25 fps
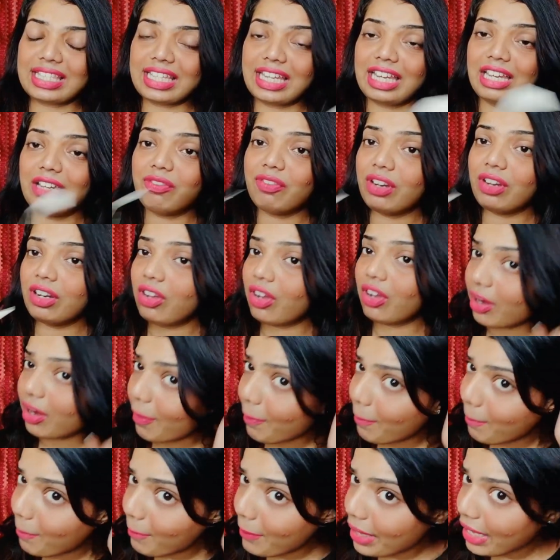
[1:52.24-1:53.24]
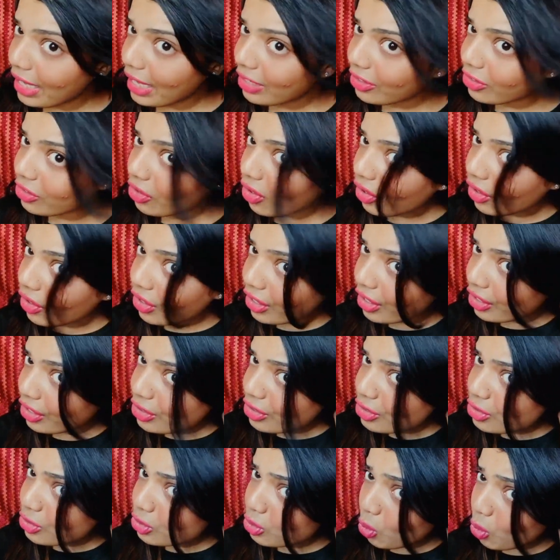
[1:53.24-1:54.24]
it will gonna make your
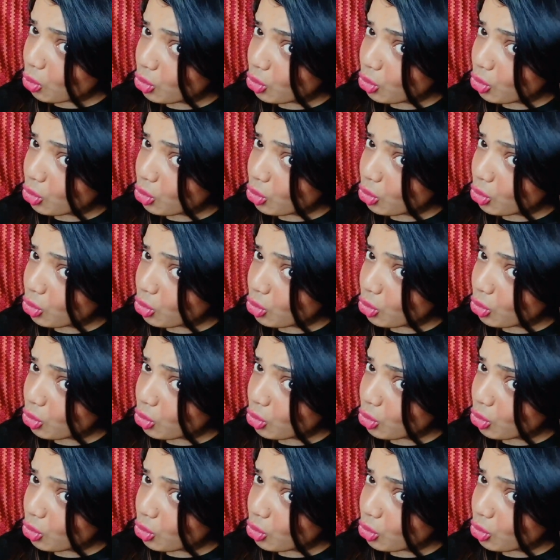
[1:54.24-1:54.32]
hair so